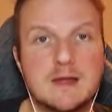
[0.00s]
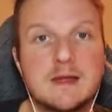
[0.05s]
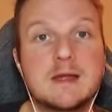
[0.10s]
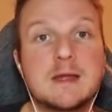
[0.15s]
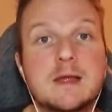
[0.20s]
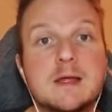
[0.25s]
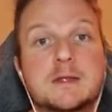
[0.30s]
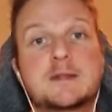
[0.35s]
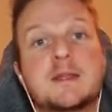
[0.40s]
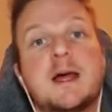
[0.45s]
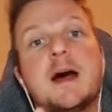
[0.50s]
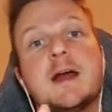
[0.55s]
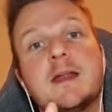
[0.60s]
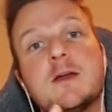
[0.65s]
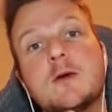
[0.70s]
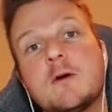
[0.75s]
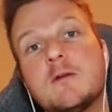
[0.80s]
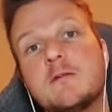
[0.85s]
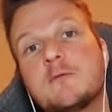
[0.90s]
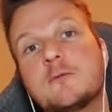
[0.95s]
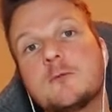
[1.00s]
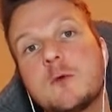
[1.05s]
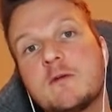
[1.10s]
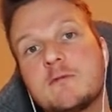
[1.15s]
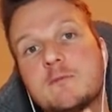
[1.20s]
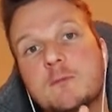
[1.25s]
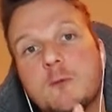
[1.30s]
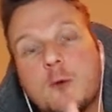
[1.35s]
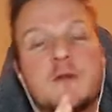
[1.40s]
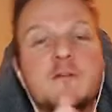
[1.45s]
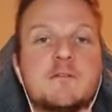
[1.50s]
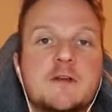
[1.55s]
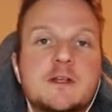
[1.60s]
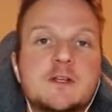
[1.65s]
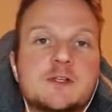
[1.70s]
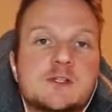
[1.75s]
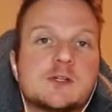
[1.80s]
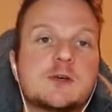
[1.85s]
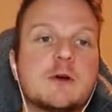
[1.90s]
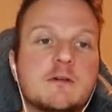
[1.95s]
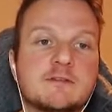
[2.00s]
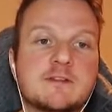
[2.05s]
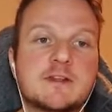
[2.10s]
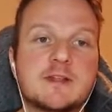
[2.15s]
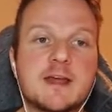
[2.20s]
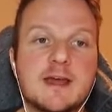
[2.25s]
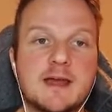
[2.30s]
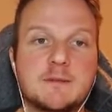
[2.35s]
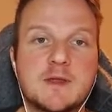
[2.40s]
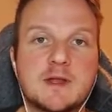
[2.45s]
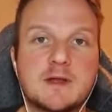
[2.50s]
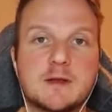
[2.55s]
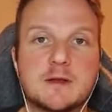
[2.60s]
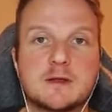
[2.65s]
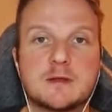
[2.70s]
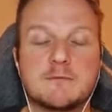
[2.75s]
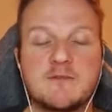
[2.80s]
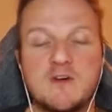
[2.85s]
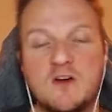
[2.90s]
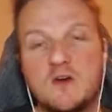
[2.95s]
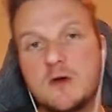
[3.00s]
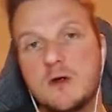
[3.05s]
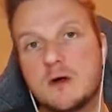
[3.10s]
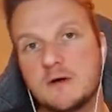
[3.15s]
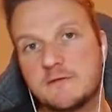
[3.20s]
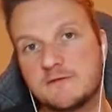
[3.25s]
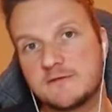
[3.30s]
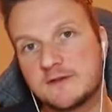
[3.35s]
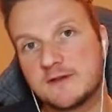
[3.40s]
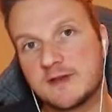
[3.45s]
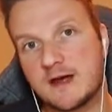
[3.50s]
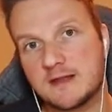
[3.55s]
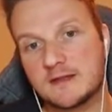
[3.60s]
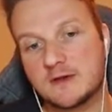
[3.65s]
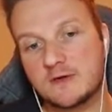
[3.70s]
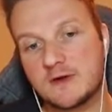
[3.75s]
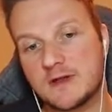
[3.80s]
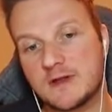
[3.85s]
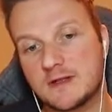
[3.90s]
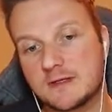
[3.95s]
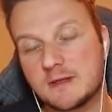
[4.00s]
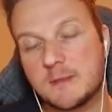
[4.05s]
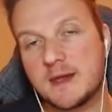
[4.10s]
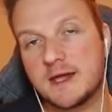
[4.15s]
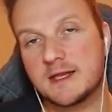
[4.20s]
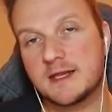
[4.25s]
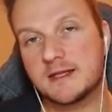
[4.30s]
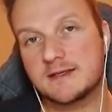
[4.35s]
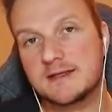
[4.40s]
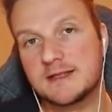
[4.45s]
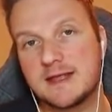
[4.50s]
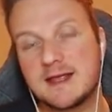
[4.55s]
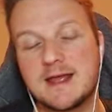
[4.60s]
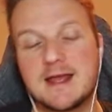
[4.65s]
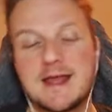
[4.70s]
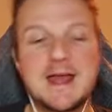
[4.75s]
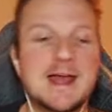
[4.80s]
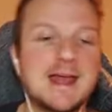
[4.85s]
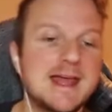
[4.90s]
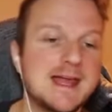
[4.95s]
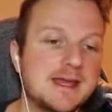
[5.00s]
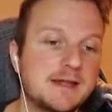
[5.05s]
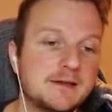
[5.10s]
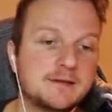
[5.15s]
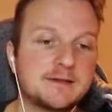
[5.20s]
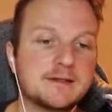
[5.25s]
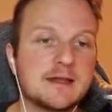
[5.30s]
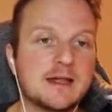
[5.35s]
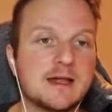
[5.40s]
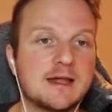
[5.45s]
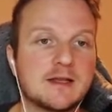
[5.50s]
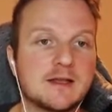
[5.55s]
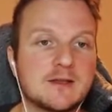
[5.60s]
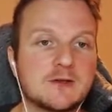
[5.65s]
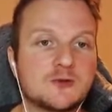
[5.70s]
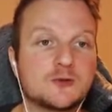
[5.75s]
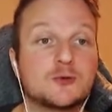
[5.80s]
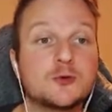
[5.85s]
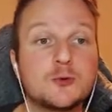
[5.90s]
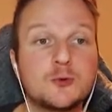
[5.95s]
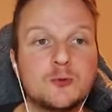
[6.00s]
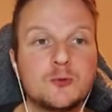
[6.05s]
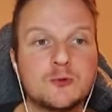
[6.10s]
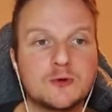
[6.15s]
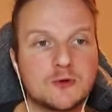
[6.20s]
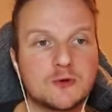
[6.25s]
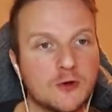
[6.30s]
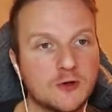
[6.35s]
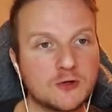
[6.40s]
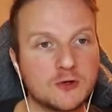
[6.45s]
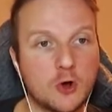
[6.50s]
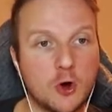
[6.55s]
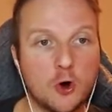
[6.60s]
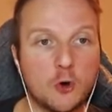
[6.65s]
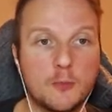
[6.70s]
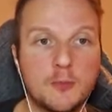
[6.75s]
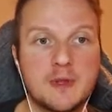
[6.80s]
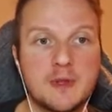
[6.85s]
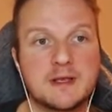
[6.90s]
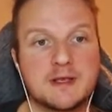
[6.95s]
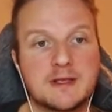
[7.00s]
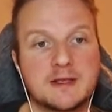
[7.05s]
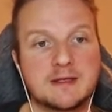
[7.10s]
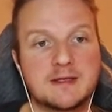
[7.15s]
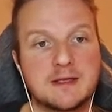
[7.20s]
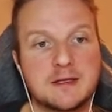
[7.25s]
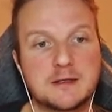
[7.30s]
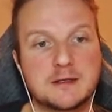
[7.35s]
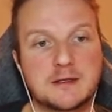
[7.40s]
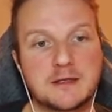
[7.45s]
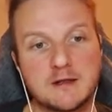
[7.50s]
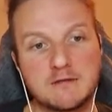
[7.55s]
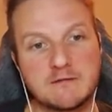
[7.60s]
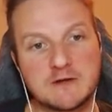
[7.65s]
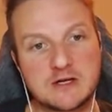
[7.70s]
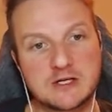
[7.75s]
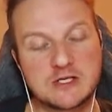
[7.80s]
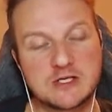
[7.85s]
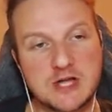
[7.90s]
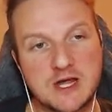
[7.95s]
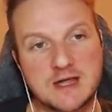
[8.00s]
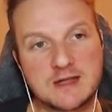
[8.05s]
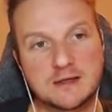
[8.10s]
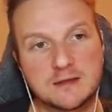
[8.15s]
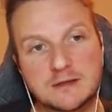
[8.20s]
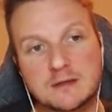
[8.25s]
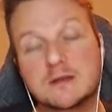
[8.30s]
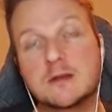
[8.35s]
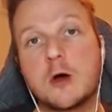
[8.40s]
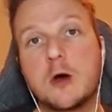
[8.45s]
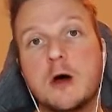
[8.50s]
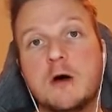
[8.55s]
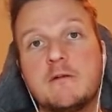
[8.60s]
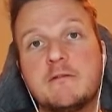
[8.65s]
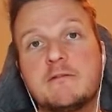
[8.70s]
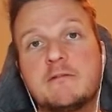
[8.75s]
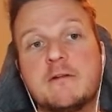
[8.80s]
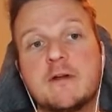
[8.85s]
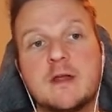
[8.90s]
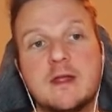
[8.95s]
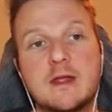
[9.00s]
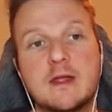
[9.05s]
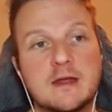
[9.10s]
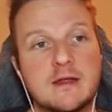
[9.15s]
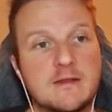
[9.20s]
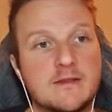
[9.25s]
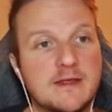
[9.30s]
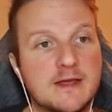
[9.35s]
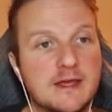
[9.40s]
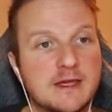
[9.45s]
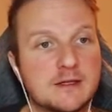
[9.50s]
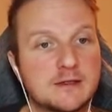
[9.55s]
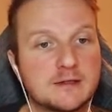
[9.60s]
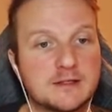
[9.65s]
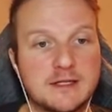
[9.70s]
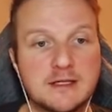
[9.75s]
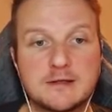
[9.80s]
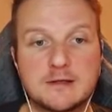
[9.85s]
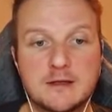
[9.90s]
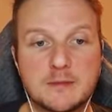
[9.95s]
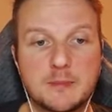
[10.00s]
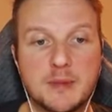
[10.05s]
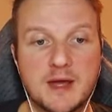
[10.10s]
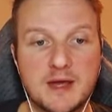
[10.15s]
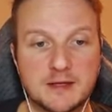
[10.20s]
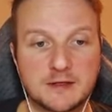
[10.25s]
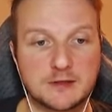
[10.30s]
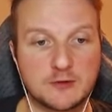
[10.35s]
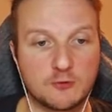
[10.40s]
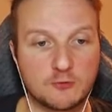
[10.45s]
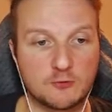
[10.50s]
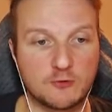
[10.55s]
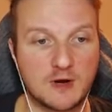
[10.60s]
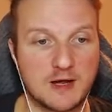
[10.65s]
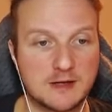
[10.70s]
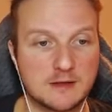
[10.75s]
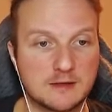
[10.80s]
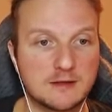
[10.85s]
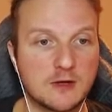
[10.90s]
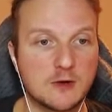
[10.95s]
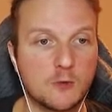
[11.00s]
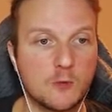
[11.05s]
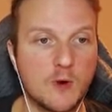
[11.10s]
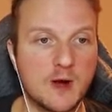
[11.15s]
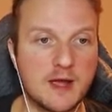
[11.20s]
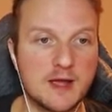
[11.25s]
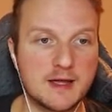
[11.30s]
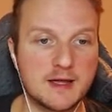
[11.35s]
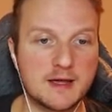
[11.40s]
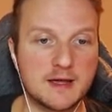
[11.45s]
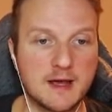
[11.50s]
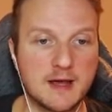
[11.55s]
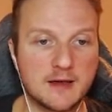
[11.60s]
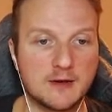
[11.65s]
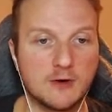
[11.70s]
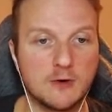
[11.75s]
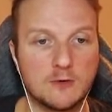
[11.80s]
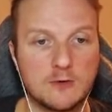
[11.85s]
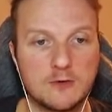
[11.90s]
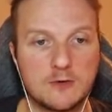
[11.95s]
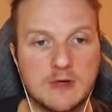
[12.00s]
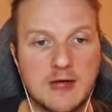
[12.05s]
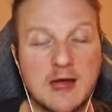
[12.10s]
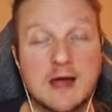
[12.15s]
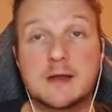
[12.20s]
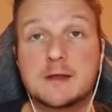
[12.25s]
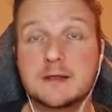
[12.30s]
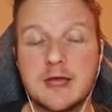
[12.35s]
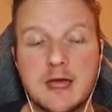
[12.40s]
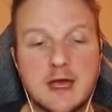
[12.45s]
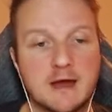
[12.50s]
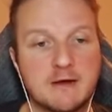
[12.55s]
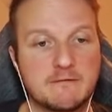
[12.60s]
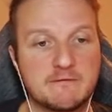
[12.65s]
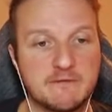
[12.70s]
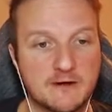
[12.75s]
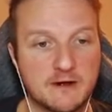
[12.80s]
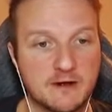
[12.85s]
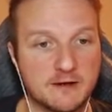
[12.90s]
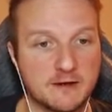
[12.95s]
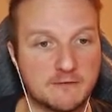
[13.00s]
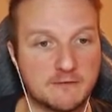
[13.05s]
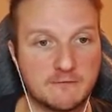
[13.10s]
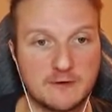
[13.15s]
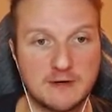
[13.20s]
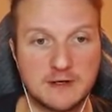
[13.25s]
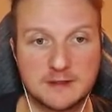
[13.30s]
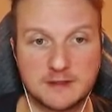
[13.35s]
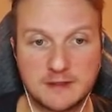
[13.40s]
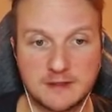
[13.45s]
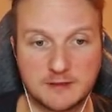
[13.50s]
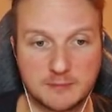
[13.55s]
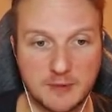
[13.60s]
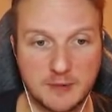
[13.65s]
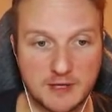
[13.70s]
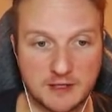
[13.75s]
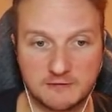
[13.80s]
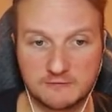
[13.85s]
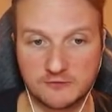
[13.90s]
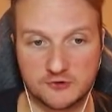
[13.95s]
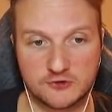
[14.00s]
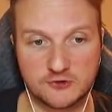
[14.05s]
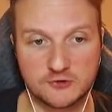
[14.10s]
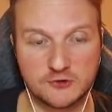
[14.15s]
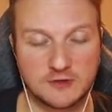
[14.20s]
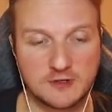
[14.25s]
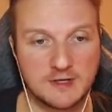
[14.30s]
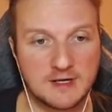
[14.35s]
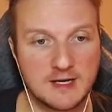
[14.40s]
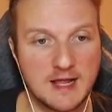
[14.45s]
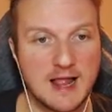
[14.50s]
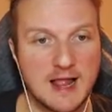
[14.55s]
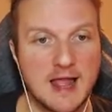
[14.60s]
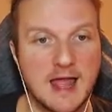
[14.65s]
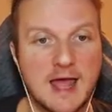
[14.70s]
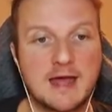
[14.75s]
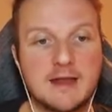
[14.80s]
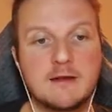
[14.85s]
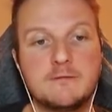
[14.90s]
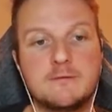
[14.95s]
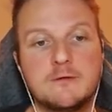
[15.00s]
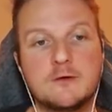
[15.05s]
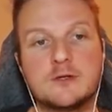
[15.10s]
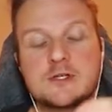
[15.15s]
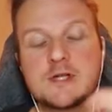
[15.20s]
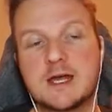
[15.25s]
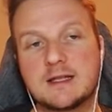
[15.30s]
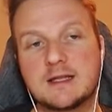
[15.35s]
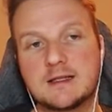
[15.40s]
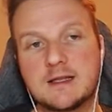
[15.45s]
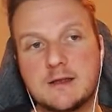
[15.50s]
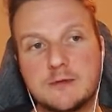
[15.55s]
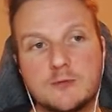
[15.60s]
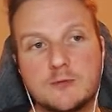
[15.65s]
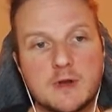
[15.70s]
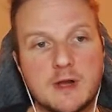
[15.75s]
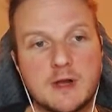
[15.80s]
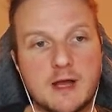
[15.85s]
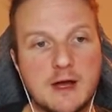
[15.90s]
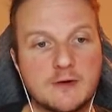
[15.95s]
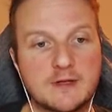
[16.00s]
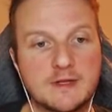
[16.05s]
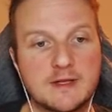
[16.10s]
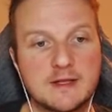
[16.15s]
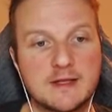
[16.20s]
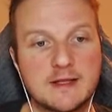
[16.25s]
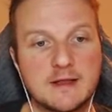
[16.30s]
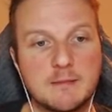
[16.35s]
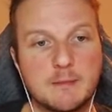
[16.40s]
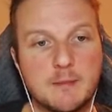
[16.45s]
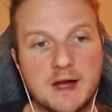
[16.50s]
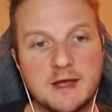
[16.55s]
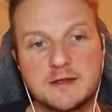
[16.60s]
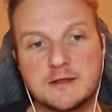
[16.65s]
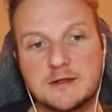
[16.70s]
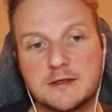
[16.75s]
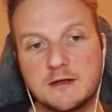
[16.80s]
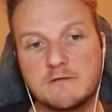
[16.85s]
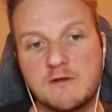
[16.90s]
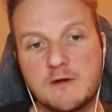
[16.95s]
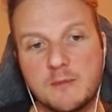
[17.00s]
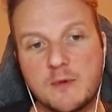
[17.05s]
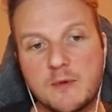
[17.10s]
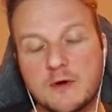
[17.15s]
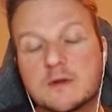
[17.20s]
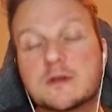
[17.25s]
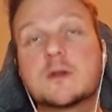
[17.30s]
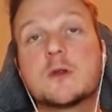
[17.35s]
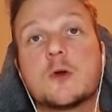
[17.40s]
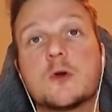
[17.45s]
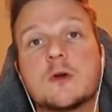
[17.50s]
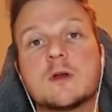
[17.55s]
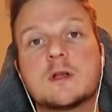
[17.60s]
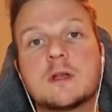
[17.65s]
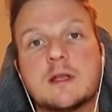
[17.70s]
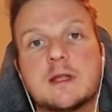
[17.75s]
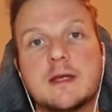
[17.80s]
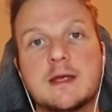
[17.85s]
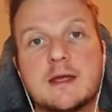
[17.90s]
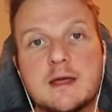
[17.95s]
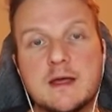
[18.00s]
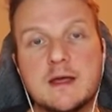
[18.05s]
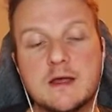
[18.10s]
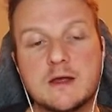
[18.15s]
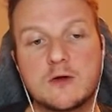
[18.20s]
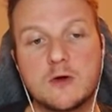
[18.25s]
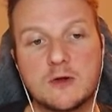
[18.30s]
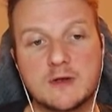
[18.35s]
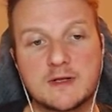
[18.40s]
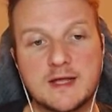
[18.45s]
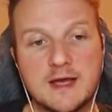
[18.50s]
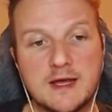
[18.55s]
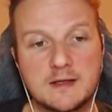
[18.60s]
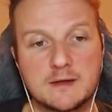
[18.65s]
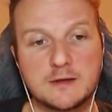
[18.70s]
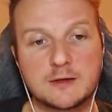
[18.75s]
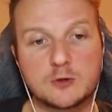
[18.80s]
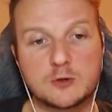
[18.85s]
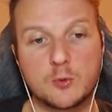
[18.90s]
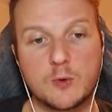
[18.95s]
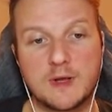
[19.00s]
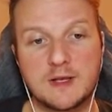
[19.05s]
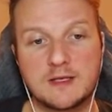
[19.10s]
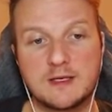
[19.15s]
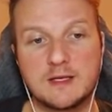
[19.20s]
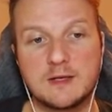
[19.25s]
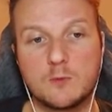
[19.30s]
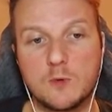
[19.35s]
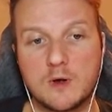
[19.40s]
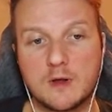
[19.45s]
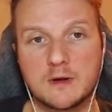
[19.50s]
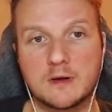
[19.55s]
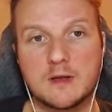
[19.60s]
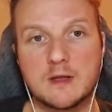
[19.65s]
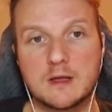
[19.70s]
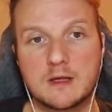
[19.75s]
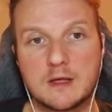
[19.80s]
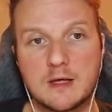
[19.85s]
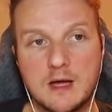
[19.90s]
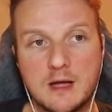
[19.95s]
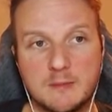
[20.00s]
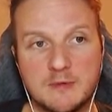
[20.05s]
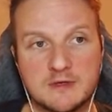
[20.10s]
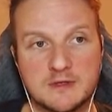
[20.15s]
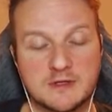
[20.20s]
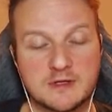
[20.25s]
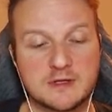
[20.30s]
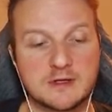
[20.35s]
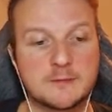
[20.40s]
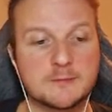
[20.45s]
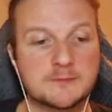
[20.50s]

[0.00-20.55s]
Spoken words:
Starting off with one feature of the game that is very often underestimated is do not open the silver chests of the season pass right away. I know you guys have the free season pass for sure, and if you check this one out, my silver box currently contains 21 commons.